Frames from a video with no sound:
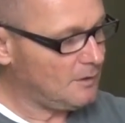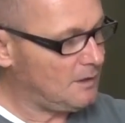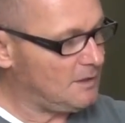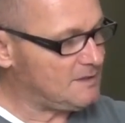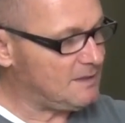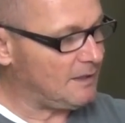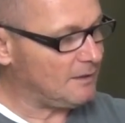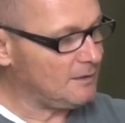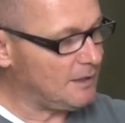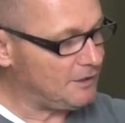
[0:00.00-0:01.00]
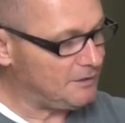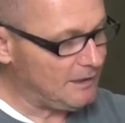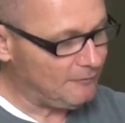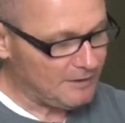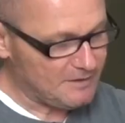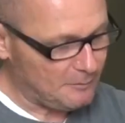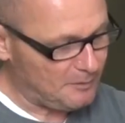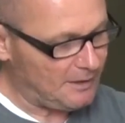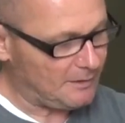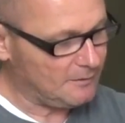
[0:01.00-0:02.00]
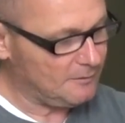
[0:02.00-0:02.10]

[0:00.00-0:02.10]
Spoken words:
is there, and the D flat is up there.